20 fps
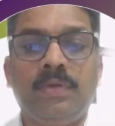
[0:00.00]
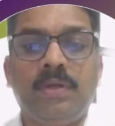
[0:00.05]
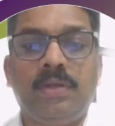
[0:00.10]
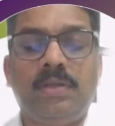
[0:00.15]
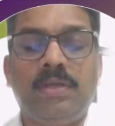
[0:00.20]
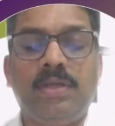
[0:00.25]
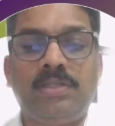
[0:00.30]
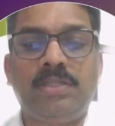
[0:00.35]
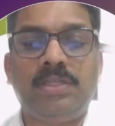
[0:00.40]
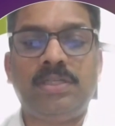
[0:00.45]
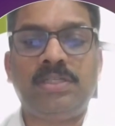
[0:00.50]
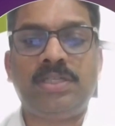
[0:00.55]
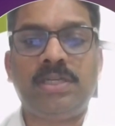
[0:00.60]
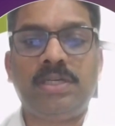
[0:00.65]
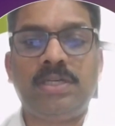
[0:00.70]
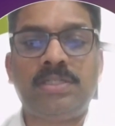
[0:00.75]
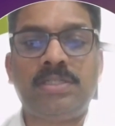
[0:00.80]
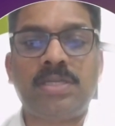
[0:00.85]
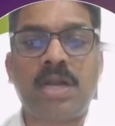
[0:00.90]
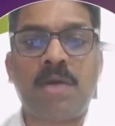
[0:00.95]
The seizure
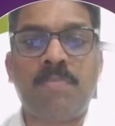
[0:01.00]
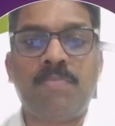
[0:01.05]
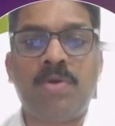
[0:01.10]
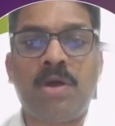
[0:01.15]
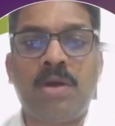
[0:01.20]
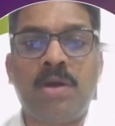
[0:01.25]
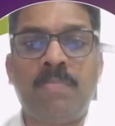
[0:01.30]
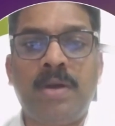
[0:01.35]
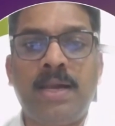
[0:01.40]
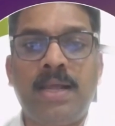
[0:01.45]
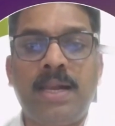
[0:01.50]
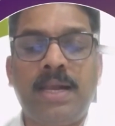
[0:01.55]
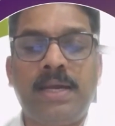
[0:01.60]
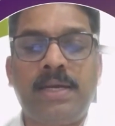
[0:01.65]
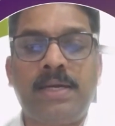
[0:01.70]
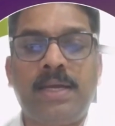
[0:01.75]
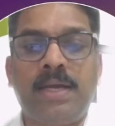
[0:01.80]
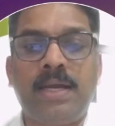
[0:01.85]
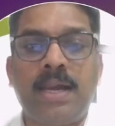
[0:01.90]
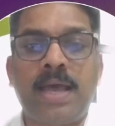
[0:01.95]
is an abnormal
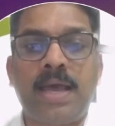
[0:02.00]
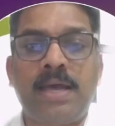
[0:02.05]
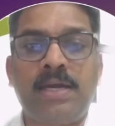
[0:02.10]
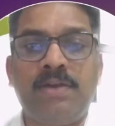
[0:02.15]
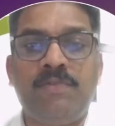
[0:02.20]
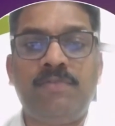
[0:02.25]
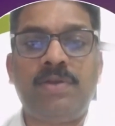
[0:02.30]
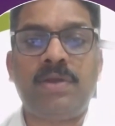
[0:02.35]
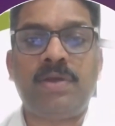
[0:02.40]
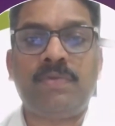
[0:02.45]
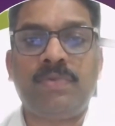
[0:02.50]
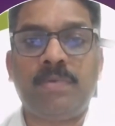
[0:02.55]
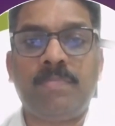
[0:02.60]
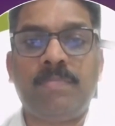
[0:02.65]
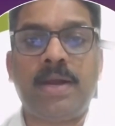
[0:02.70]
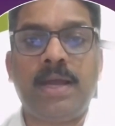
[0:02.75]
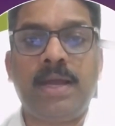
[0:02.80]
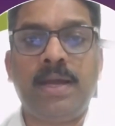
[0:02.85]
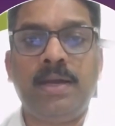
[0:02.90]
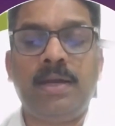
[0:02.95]
electrical activity of the
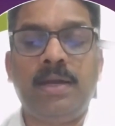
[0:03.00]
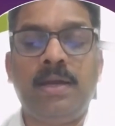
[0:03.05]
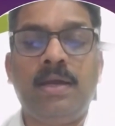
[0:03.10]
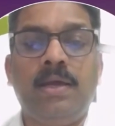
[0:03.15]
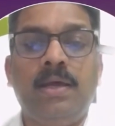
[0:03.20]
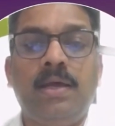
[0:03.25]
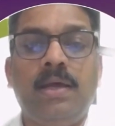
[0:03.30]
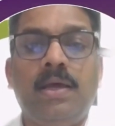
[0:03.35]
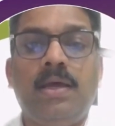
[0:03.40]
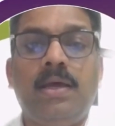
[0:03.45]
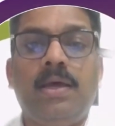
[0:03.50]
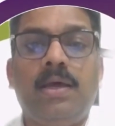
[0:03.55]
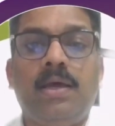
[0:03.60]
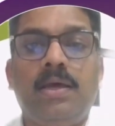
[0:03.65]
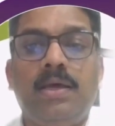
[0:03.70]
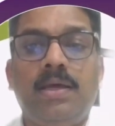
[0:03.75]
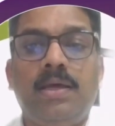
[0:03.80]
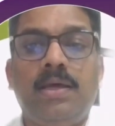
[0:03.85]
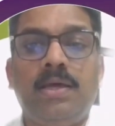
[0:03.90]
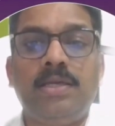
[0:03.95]
brain.
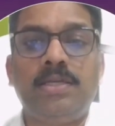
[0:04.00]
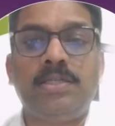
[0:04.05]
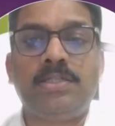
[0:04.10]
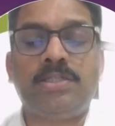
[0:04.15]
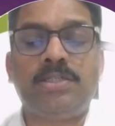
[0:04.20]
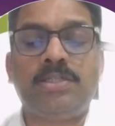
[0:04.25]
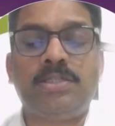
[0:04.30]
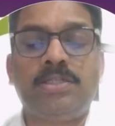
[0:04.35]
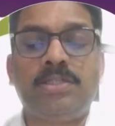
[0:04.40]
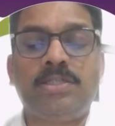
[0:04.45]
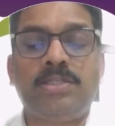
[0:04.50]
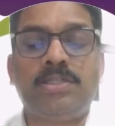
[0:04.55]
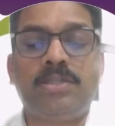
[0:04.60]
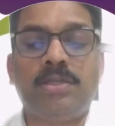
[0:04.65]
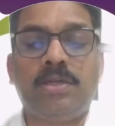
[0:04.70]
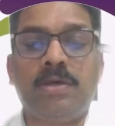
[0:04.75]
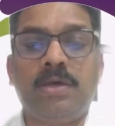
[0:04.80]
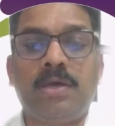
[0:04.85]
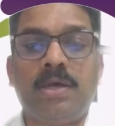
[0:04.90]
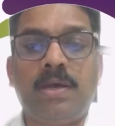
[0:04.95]
Is
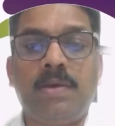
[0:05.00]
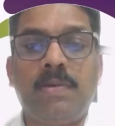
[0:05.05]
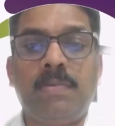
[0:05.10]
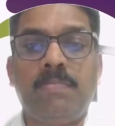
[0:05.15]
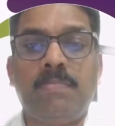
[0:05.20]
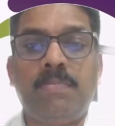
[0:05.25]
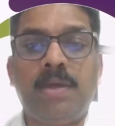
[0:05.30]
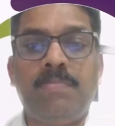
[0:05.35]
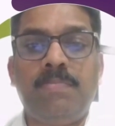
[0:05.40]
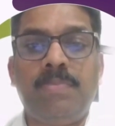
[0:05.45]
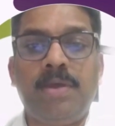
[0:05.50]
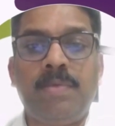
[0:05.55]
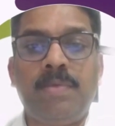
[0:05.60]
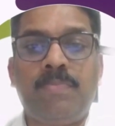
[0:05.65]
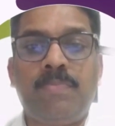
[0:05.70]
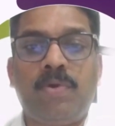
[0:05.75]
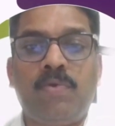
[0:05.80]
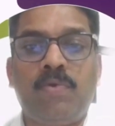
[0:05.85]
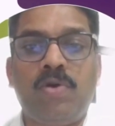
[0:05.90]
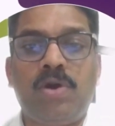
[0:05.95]
may be provoked or
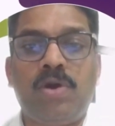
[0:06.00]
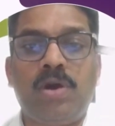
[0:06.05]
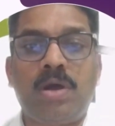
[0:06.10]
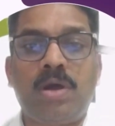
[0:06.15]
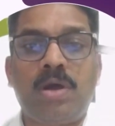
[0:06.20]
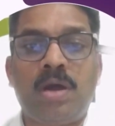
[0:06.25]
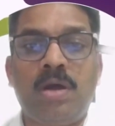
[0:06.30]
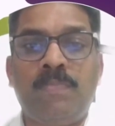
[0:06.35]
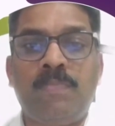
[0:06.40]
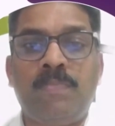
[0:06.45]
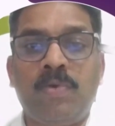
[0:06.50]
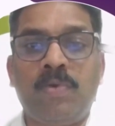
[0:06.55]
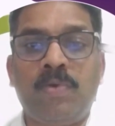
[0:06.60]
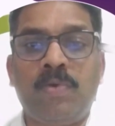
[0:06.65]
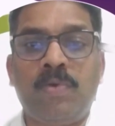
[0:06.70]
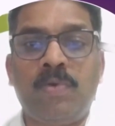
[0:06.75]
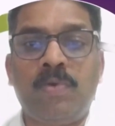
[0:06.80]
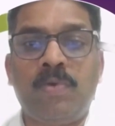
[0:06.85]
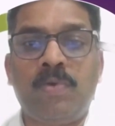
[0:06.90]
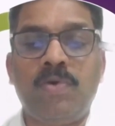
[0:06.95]
unprovoked,
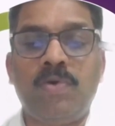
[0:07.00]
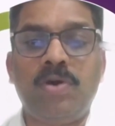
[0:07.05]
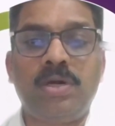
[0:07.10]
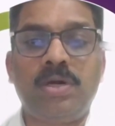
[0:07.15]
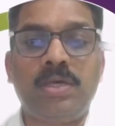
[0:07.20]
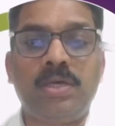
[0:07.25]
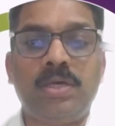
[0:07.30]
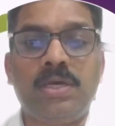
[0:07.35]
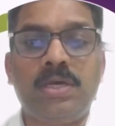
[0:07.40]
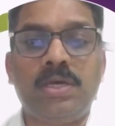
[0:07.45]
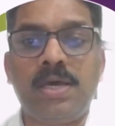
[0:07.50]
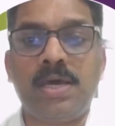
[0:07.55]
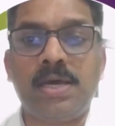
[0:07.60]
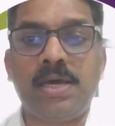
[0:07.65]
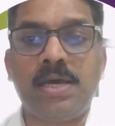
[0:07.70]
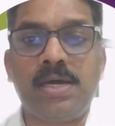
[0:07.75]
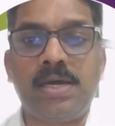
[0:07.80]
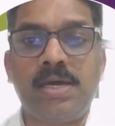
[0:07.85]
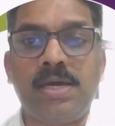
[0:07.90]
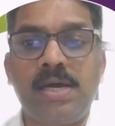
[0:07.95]
creating
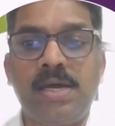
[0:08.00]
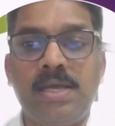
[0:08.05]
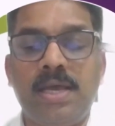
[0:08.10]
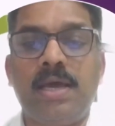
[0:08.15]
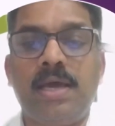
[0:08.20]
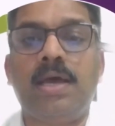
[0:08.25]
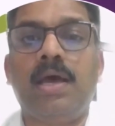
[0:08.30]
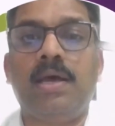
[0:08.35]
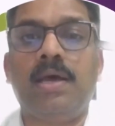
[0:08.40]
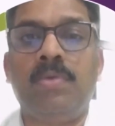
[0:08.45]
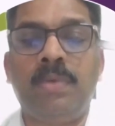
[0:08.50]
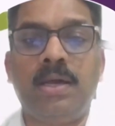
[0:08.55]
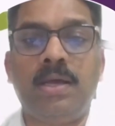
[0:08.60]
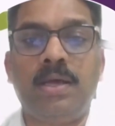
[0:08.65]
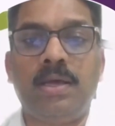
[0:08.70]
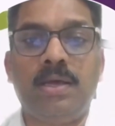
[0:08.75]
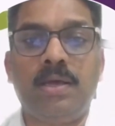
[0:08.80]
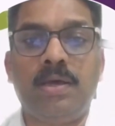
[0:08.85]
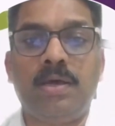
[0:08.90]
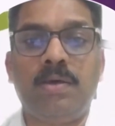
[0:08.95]
abnormal
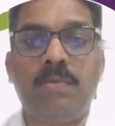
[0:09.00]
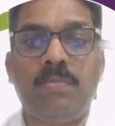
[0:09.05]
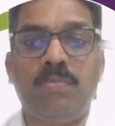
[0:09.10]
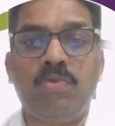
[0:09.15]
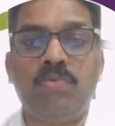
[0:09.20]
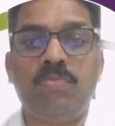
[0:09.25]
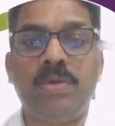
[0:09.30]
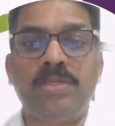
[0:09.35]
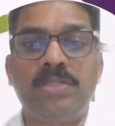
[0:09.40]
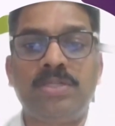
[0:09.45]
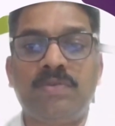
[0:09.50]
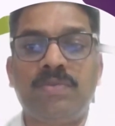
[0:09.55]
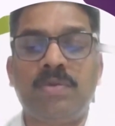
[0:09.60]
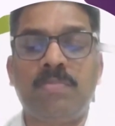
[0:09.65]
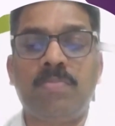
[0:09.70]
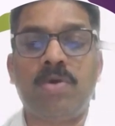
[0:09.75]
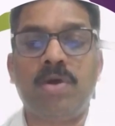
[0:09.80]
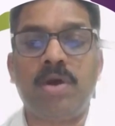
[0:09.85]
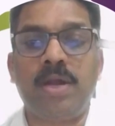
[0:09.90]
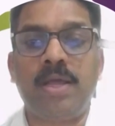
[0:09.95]
movements of the
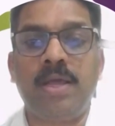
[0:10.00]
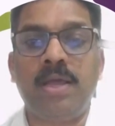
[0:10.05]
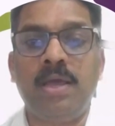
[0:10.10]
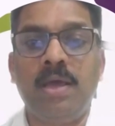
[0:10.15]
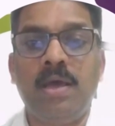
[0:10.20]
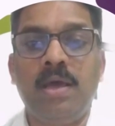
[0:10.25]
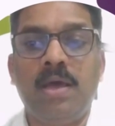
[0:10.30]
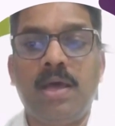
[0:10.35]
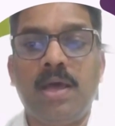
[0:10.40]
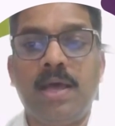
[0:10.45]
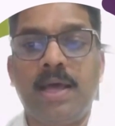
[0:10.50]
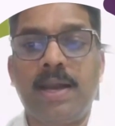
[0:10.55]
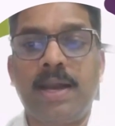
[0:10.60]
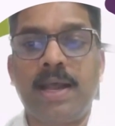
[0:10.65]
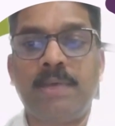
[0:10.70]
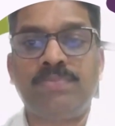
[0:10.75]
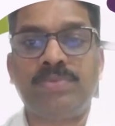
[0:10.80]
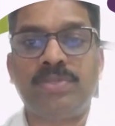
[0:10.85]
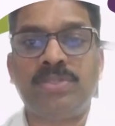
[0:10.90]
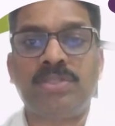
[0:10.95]
body or
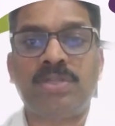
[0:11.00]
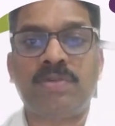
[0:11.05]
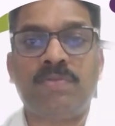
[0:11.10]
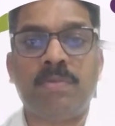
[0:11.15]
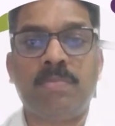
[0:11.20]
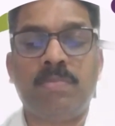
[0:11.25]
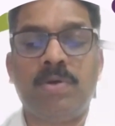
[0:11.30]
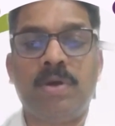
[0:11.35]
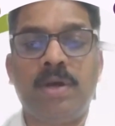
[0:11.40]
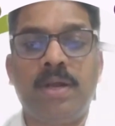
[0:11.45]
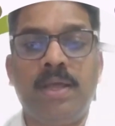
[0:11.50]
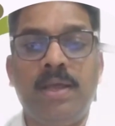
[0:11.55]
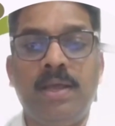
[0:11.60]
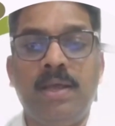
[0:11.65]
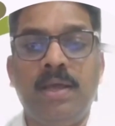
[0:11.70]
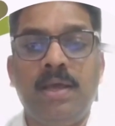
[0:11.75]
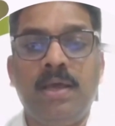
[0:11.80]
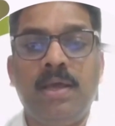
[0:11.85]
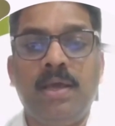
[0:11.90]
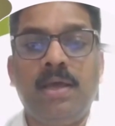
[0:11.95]
absence of the body.
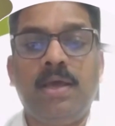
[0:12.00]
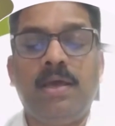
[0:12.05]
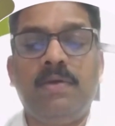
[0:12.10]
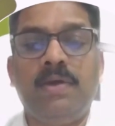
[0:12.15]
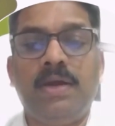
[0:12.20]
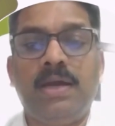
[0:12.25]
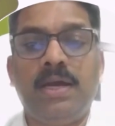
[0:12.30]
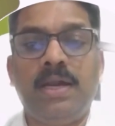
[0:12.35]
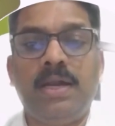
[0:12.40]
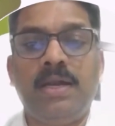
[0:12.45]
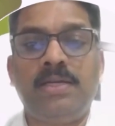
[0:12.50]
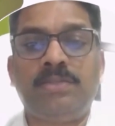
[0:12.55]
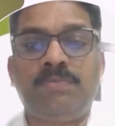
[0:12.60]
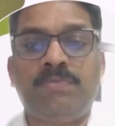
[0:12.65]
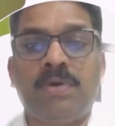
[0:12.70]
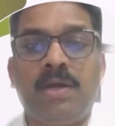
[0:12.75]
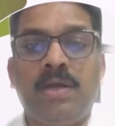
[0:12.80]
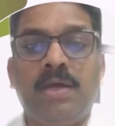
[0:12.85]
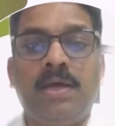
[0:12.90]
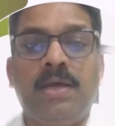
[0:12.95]
It leads
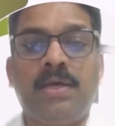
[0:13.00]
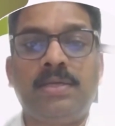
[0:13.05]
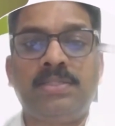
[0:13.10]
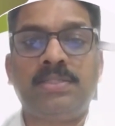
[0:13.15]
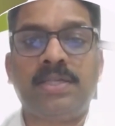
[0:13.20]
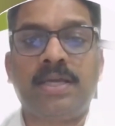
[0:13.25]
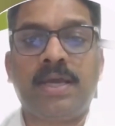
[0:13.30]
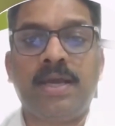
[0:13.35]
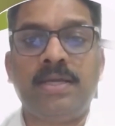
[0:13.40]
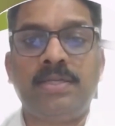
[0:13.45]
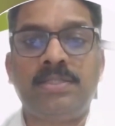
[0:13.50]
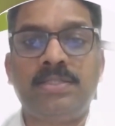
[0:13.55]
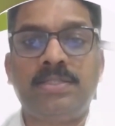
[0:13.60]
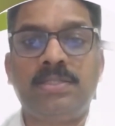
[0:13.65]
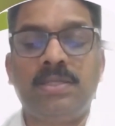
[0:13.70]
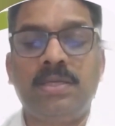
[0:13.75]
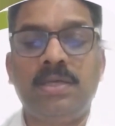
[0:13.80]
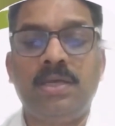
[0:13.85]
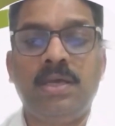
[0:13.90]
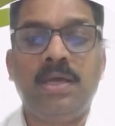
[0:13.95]
for seconds.